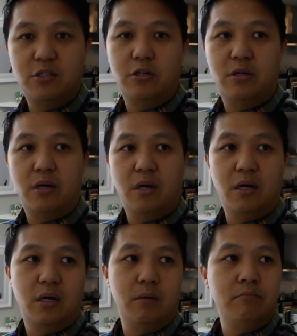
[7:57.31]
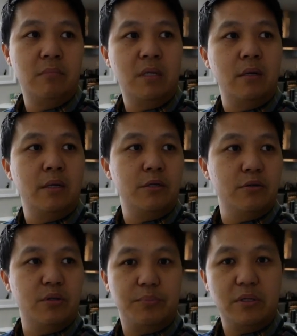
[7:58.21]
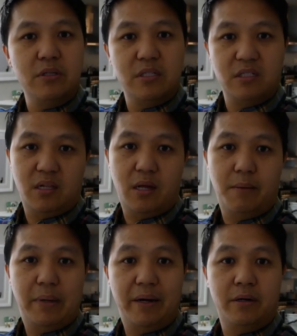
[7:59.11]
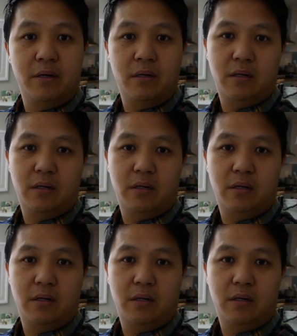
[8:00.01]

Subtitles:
you're, you know, the build is a lot better,